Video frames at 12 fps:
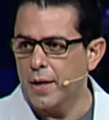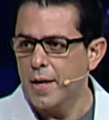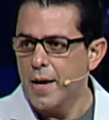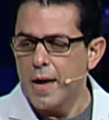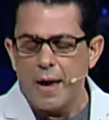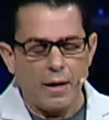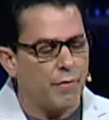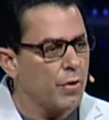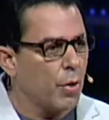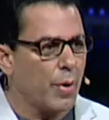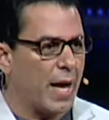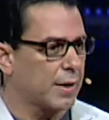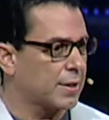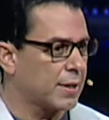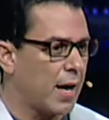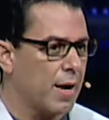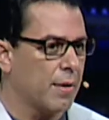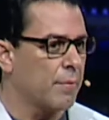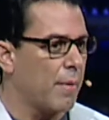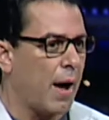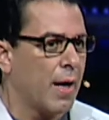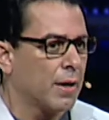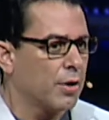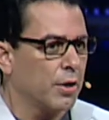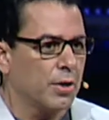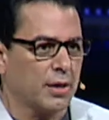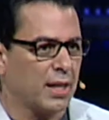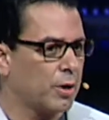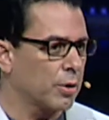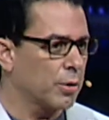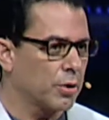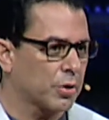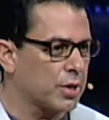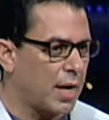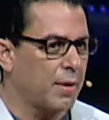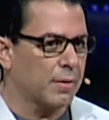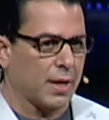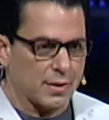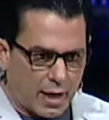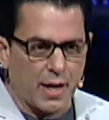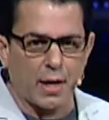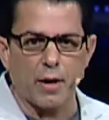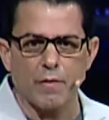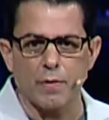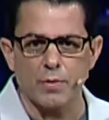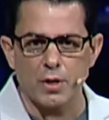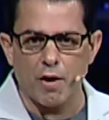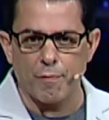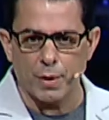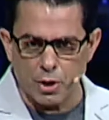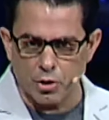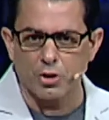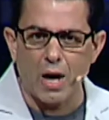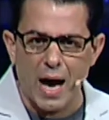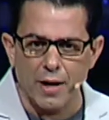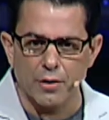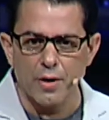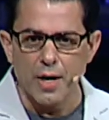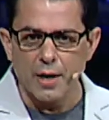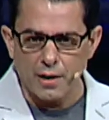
And even though we had a son, and you know, you think your, your son can take care of himself, but your daughter,